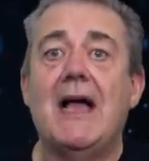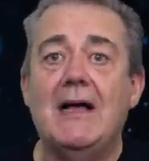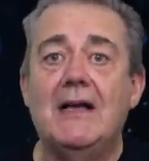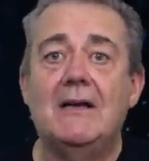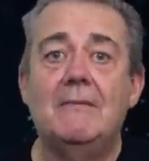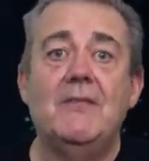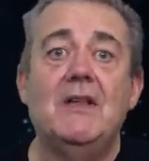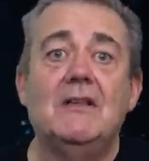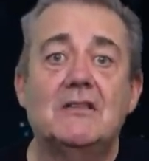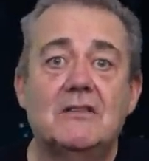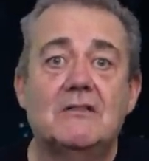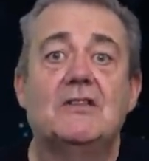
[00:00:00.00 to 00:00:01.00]

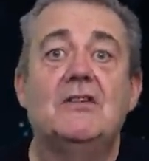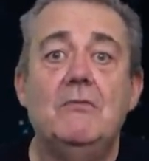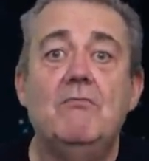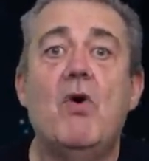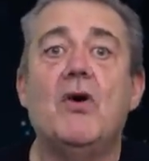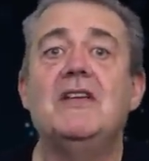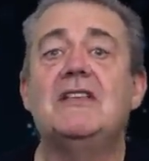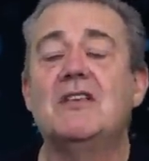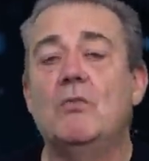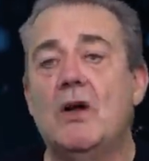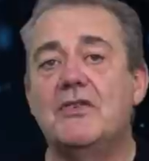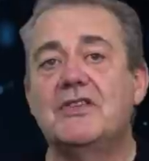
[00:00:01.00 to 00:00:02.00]
to monitor
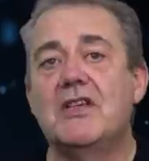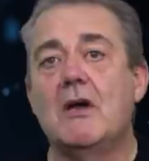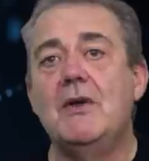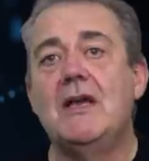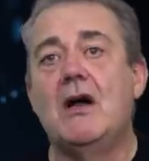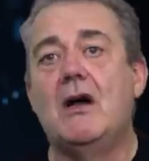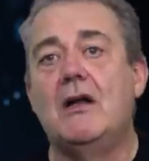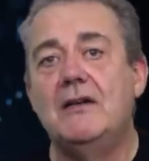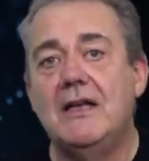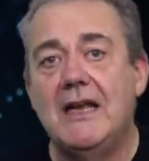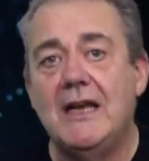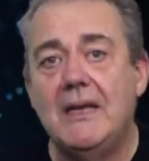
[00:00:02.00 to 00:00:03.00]
what's going
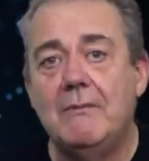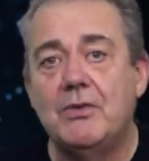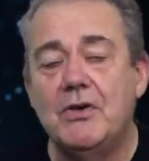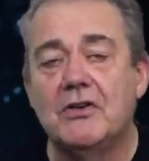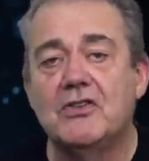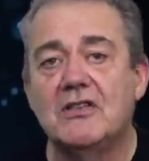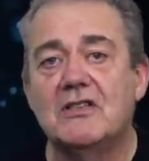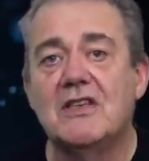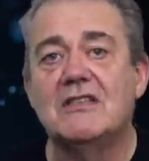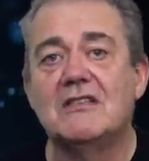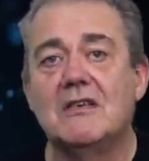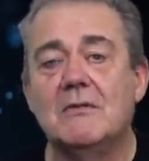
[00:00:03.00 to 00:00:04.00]
on in production
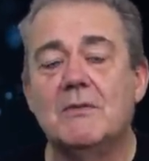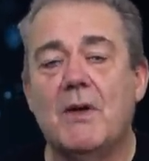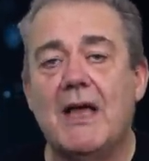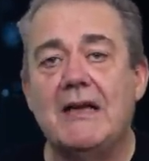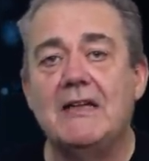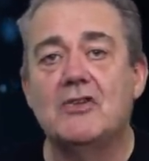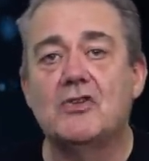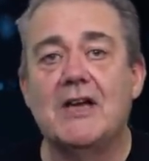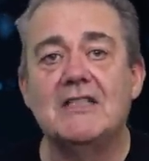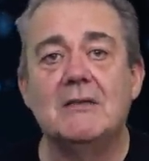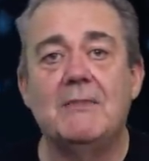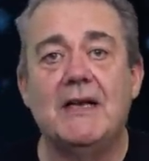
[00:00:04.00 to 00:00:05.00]
systems by adding
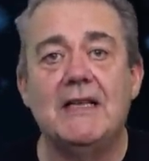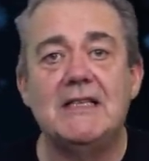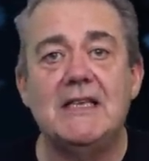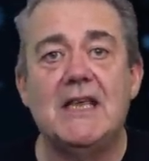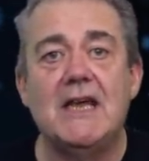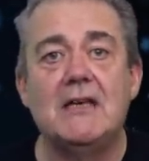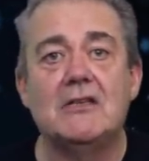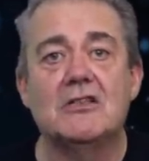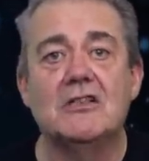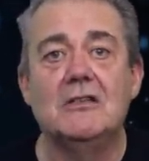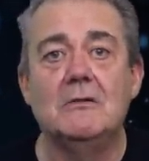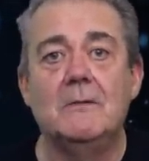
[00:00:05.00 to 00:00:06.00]
traceability there
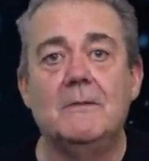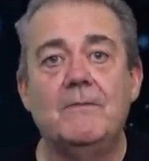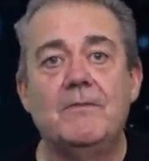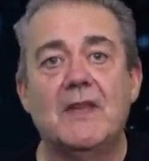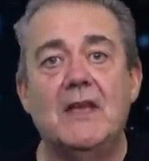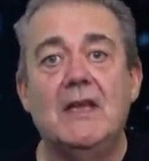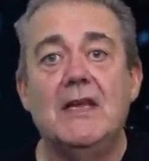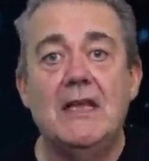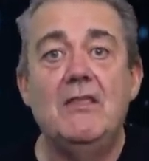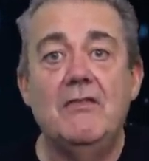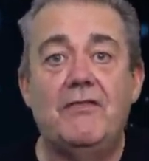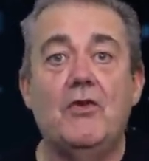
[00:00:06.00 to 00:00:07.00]
too.
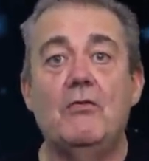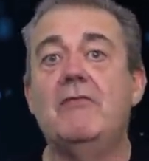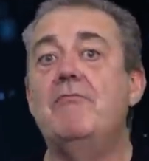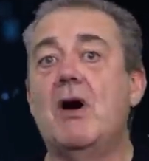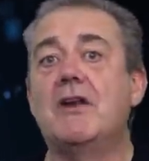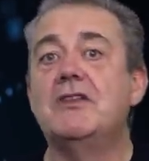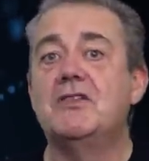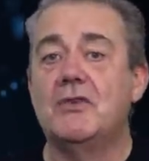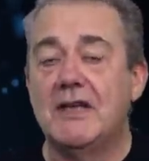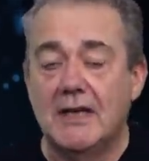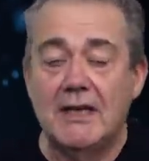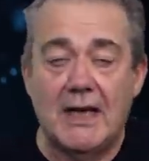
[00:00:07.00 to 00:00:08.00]
in the form of
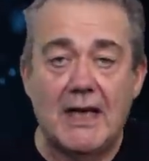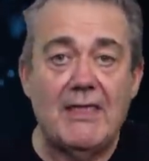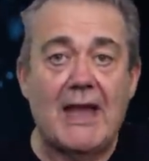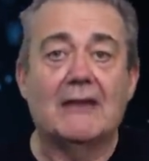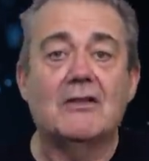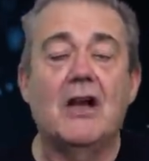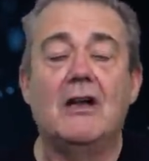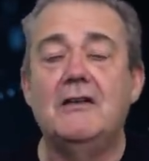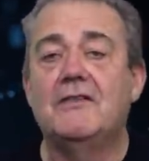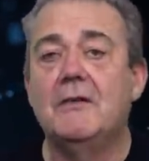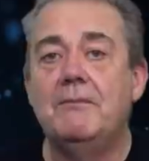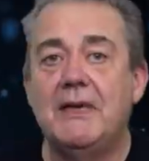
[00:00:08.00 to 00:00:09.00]
monitoring, and that kind
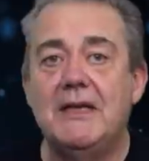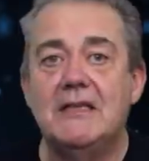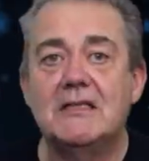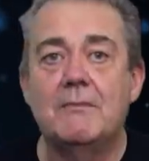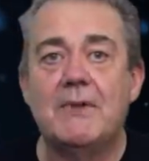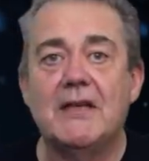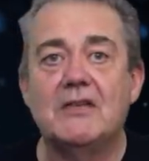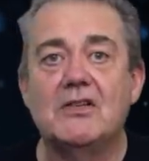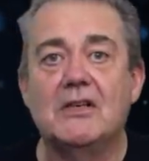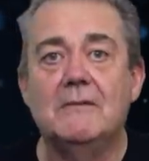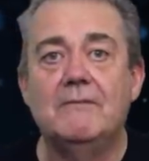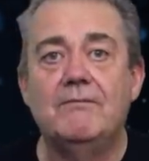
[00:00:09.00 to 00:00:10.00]
of completes the picture.